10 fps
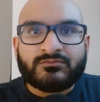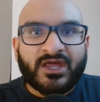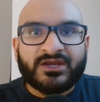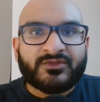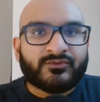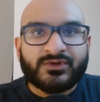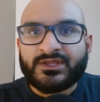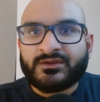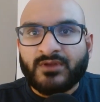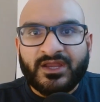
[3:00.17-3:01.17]

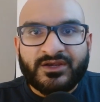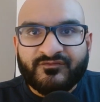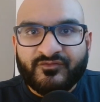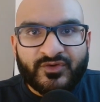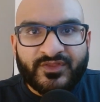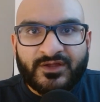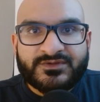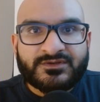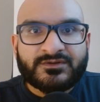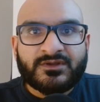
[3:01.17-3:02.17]
93,
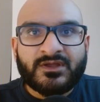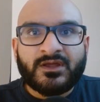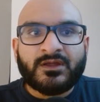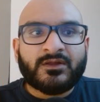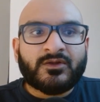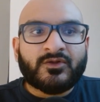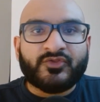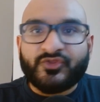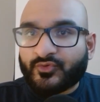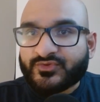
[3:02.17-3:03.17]
94,000.
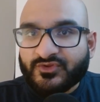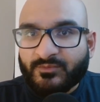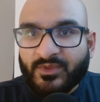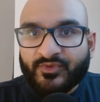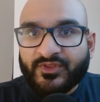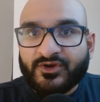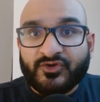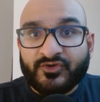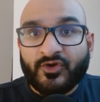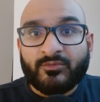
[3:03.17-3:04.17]
Those are the people that are
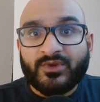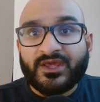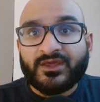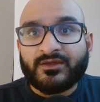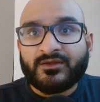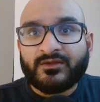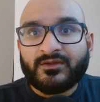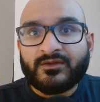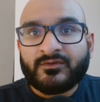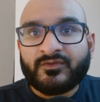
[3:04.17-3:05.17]
determining
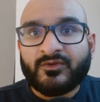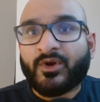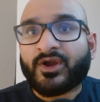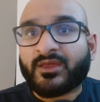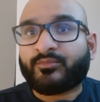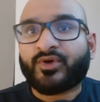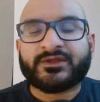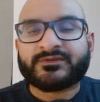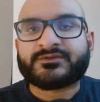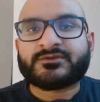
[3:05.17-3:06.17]
the market
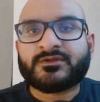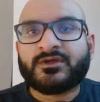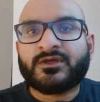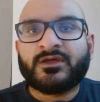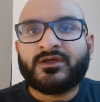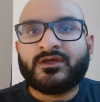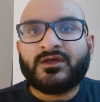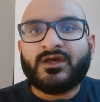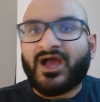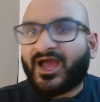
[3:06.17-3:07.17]
price.
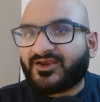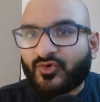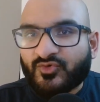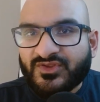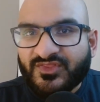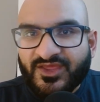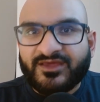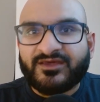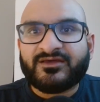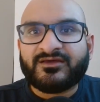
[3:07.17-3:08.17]
I don't
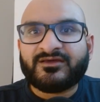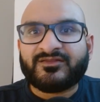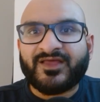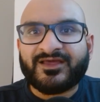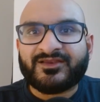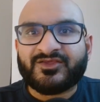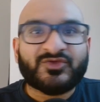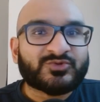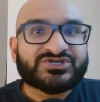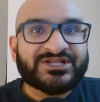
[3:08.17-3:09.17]
think that
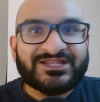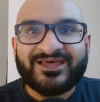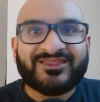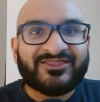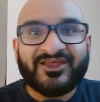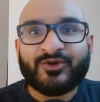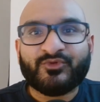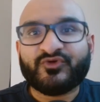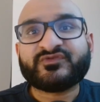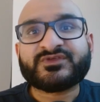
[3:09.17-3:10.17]
you should let their
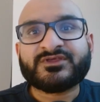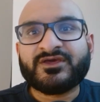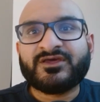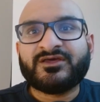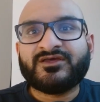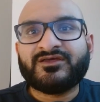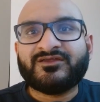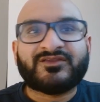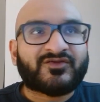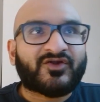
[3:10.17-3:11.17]
moves
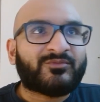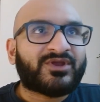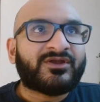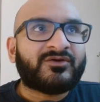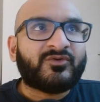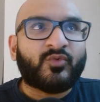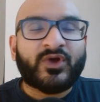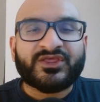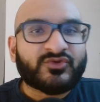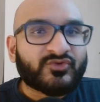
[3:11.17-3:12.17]
determine
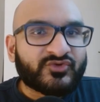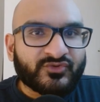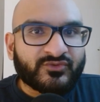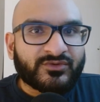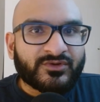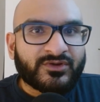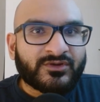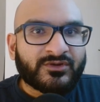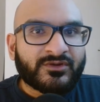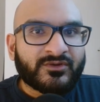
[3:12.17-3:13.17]
what you do
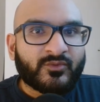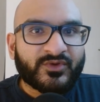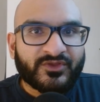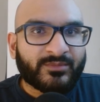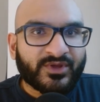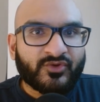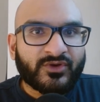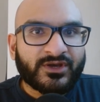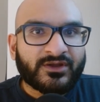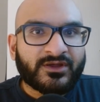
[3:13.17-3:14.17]
with your Bitcoin.